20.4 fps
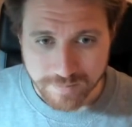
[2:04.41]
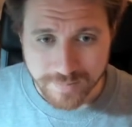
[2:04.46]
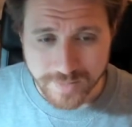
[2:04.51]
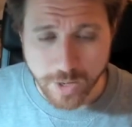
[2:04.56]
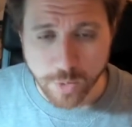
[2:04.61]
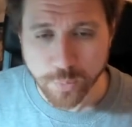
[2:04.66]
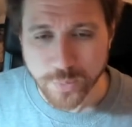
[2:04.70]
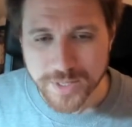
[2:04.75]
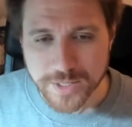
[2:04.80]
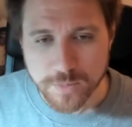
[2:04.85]

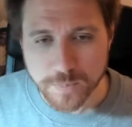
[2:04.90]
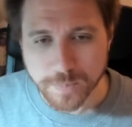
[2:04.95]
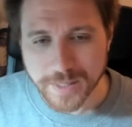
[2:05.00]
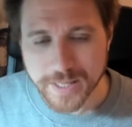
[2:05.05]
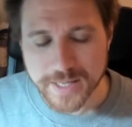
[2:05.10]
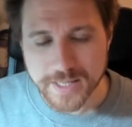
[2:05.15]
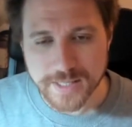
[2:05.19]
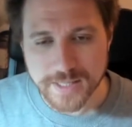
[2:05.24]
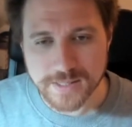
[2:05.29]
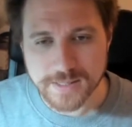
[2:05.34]
Now when you
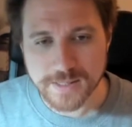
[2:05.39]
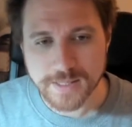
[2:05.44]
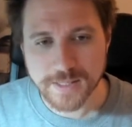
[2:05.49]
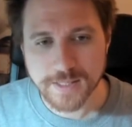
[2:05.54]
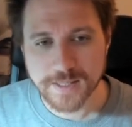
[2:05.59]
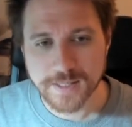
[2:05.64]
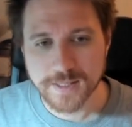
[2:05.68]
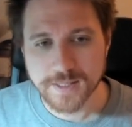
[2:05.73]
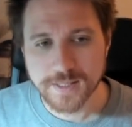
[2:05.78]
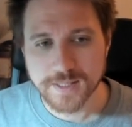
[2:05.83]
play it,
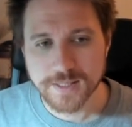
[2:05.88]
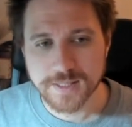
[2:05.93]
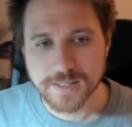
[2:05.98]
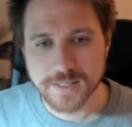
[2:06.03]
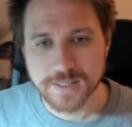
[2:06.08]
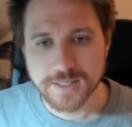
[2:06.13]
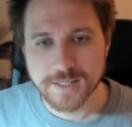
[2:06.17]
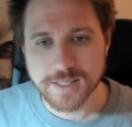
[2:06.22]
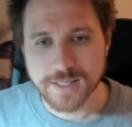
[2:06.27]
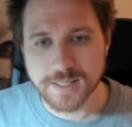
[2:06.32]

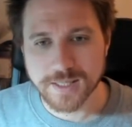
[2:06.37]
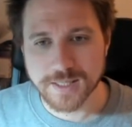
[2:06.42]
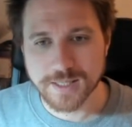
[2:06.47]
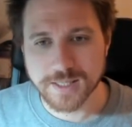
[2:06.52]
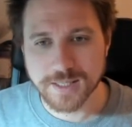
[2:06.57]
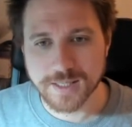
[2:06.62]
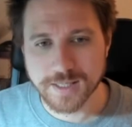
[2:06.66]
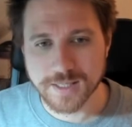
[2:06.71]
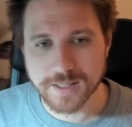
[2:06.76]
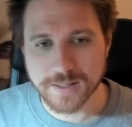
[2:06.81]

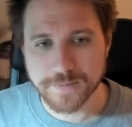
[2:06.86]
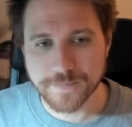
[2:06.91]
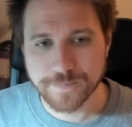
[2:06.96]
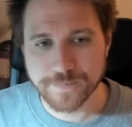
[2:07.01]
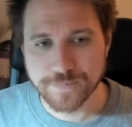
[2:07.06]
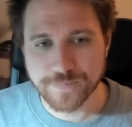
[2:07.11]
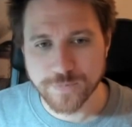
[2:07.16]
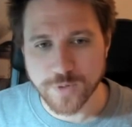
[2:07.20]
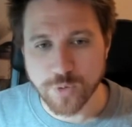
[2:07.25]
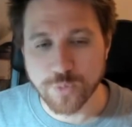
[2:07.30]

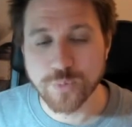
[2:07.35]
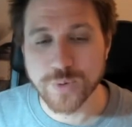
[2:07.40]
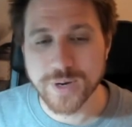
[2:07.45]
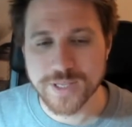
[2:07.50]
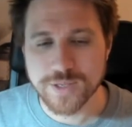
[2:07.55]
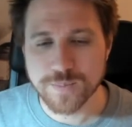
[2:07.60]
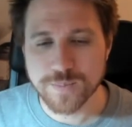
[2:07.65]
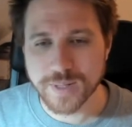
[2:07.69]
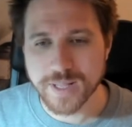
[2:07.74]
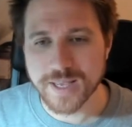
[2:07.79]
or
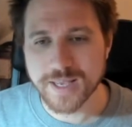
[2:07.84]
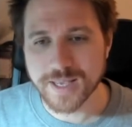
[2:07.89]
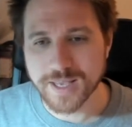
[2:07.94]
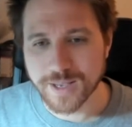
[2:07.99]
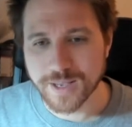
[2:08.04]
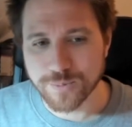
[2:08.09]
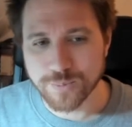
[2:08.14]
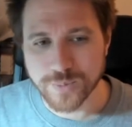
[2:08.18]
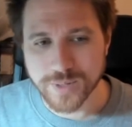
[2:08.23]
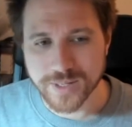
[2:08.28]
when you play
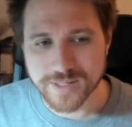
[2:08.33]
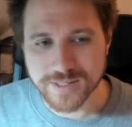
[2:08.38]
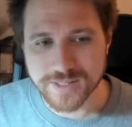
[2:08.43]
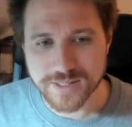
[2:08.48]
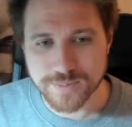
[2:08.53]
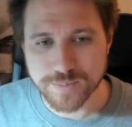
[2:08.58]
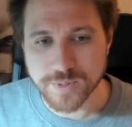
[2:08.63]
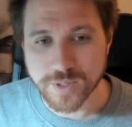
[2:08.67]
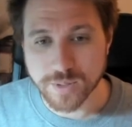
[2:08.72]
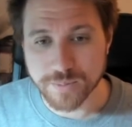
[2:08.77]
and when
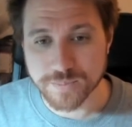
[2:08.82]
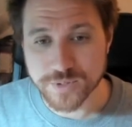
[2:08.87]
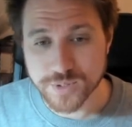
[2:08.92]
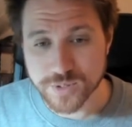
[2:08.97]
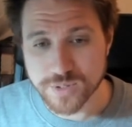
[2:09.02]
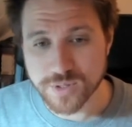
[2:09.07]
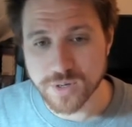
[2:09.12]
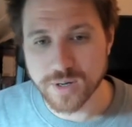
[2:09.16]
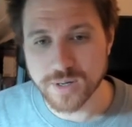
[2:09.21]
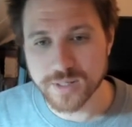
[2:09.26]
this becomes
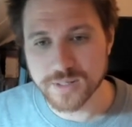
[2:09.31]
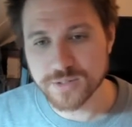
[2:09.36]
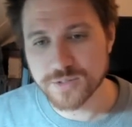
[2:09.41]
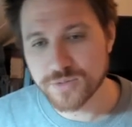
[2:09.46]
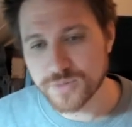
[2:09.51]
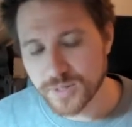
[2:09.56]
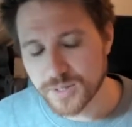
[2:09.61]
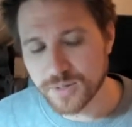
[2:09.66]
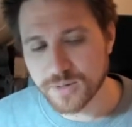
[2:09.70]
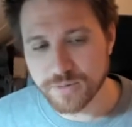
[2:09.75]
target,
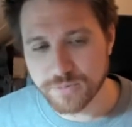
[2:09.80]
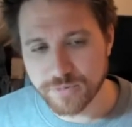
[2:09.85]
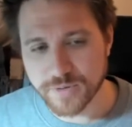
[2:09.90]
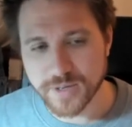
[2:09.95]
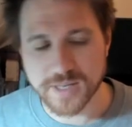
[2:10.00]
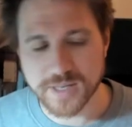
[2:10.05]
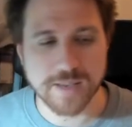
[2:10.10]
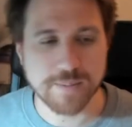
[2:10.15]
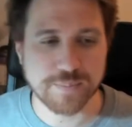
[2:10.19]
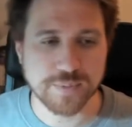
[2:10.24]
trigger
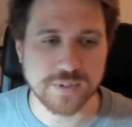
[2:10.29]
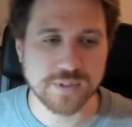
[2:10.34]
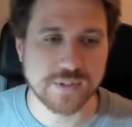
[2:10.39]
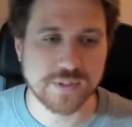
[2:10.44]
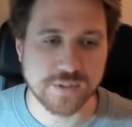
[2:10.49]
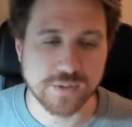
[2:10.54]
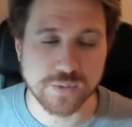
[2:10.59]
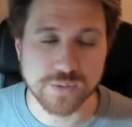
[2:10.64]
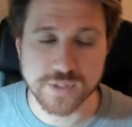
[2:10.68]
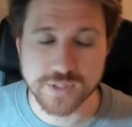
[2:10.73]
effect happens,
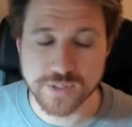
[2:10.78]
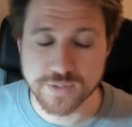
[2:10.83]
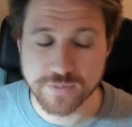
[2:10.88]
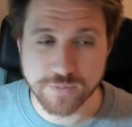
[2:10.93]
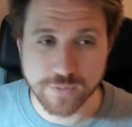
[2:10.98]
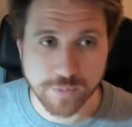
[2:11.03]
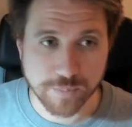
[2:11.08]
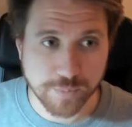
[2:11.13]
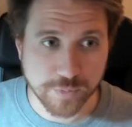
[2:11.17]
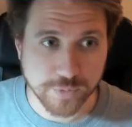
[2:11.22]
so this is
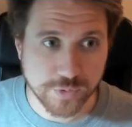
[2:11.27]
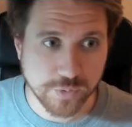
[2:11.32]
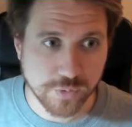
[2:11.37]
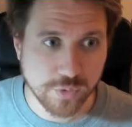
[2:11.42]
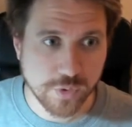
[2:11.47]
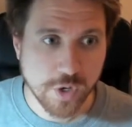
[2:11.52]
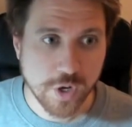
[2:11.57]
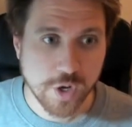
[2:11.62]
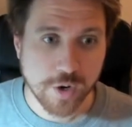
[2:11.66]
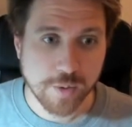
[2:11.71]

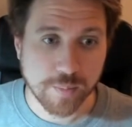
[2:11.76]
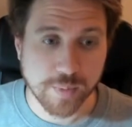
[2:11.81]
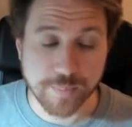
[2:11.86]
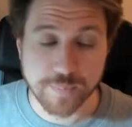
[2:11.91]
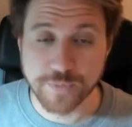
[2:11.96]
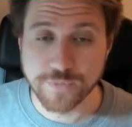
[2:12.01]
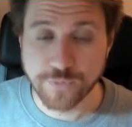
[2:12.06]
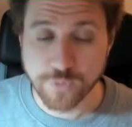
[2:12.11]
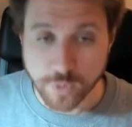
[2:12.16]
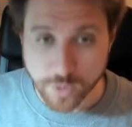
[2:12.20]
4.2, but
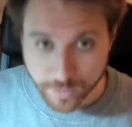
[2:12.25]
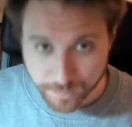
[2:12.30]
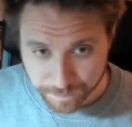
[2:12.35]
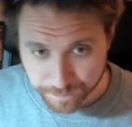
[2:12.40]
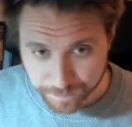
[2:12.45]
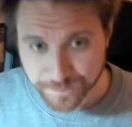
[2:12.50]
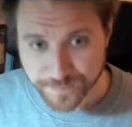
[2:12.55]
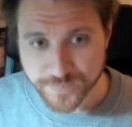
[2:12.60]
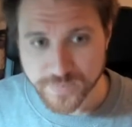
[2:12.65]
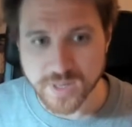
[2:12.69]
before
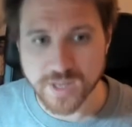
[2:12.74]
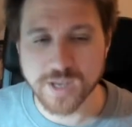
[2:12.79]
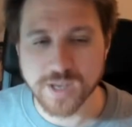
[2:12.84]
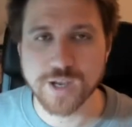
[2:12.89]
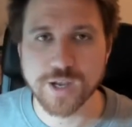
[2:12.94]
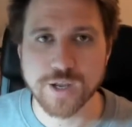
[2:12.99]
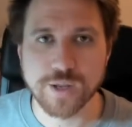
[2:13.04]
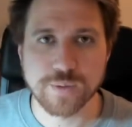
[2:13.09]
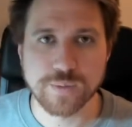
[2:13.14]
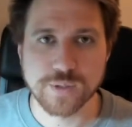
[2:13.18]

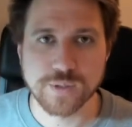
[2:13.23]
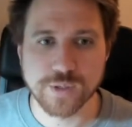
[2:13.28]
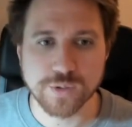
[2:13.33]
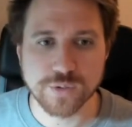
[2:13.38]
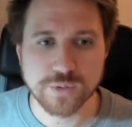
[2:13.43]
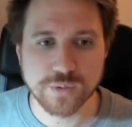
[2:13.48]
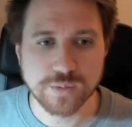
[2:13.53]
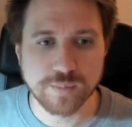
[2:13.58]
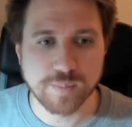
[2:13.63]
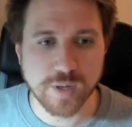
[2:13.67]
you go
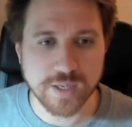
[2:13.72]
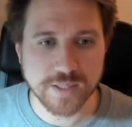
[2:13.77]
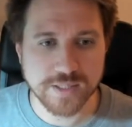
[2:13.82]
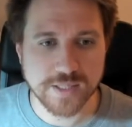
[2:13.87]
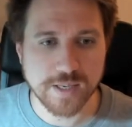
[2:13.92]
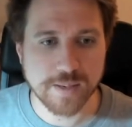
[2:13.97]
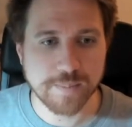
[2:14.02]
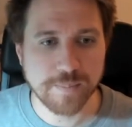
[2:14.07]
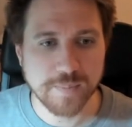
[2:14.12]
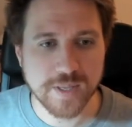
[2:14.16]
to the block
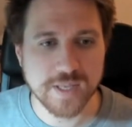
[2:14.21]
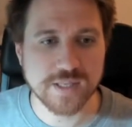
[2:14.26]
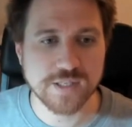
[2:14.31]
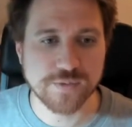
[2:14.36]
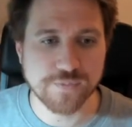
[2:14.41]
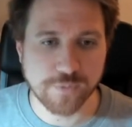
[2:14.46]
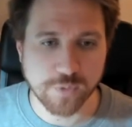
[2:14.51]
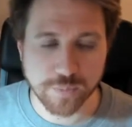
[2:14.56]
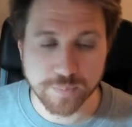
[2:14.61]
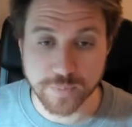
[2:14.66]
step, it's
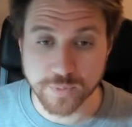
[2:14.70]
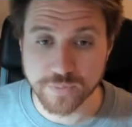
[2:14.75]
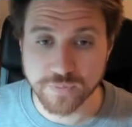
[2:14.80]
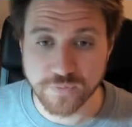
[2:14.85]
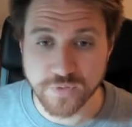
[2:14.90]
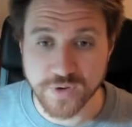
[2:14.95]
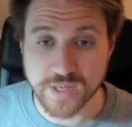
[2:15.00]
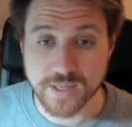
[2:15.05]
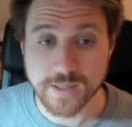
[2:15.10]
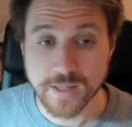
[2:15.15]

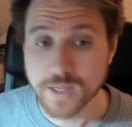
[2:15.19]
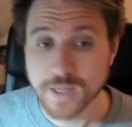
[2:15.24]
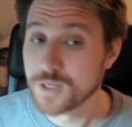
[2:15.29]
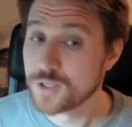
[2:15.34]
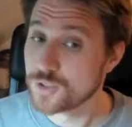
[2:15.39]
4.3.